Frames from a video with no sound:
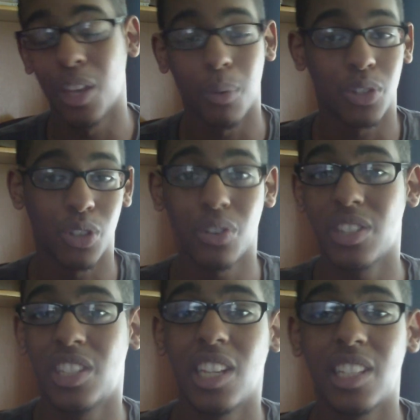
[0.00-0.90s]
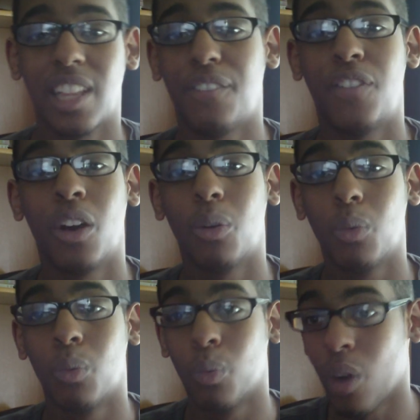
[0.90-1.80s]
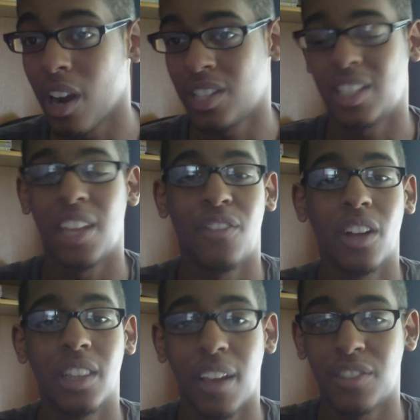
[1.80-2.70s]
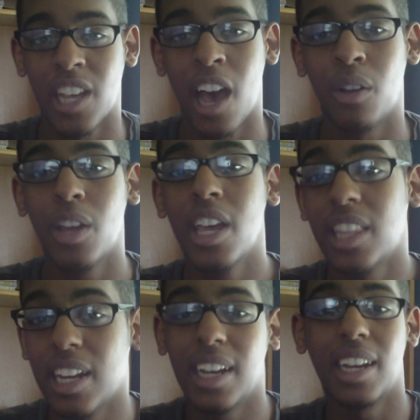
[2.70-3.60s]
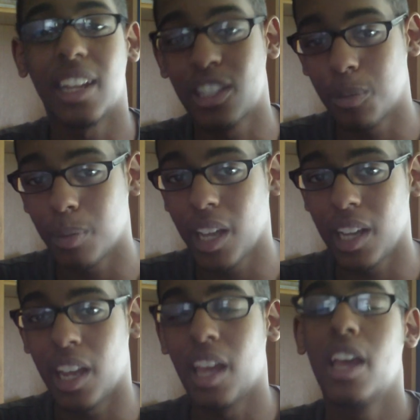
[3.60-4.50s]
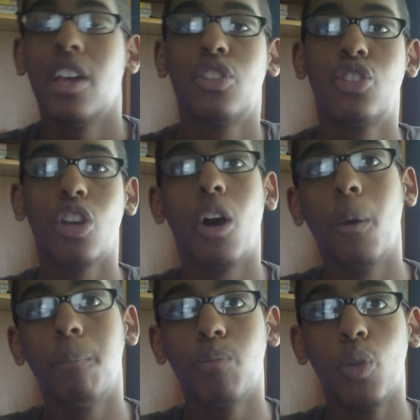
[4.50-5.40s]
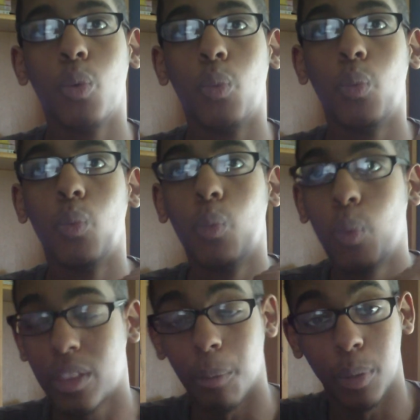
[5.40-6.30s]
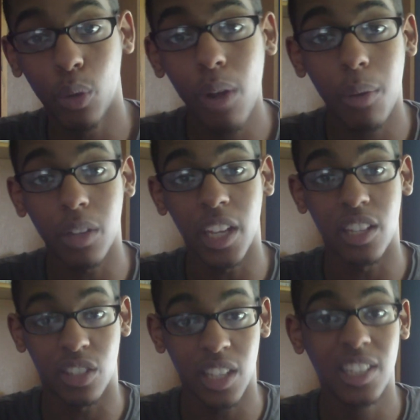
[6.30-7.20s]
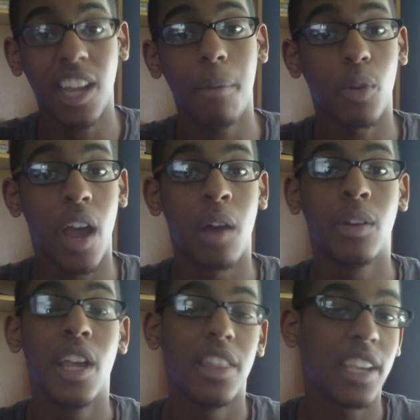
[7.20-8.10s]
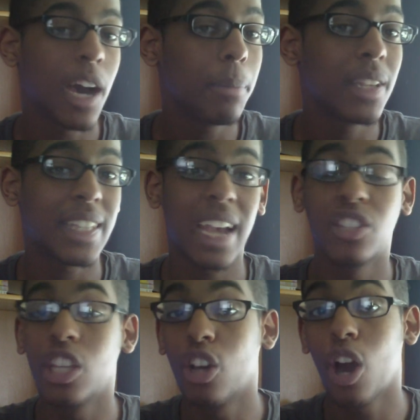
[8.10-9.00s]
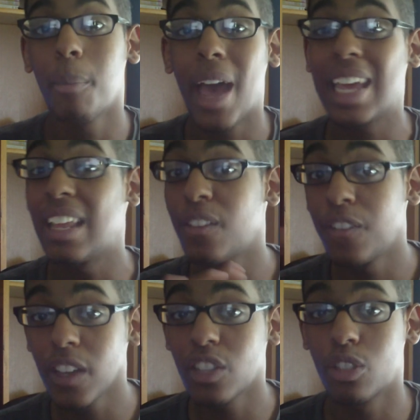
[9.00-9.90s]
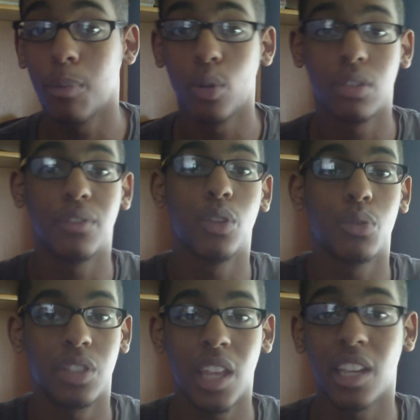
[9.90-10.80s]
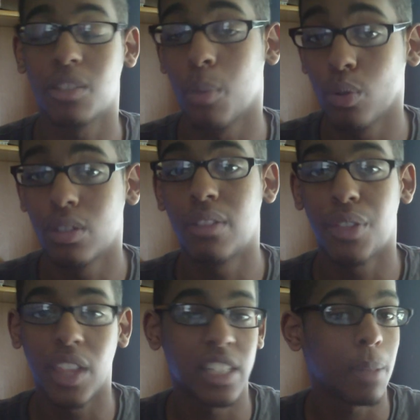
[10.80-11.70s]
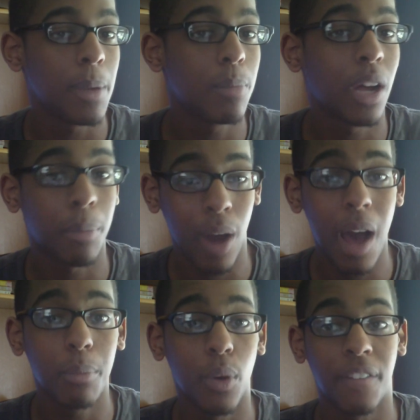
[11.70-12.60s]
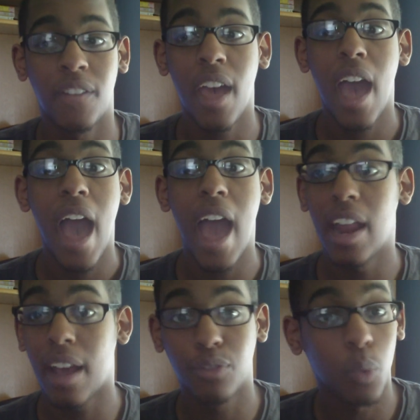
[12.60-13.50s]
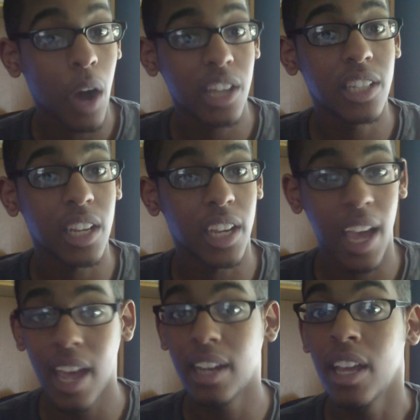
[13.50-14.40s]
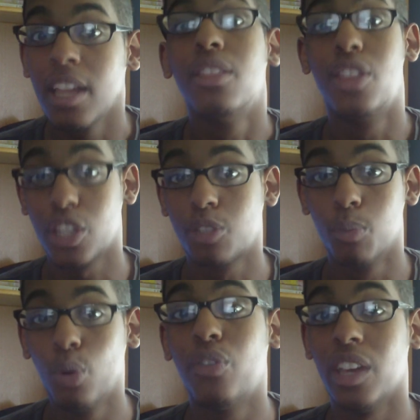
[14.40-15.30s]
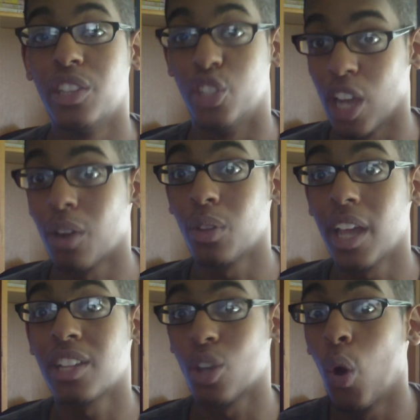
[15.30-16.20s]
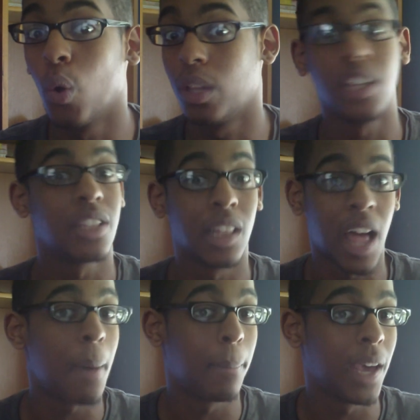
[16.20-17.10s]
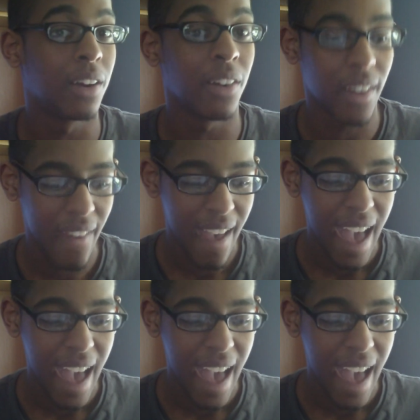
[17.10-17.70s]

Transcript: There were certain scenes that felt rushed, they felt left out, they didn't explain it. So, with the Blu-ray release, this time around, the company has actually gone back and fixed most of those things, most of the things that people had a problem with. And after watching it again, this movie, generally as a whole, is a lot better.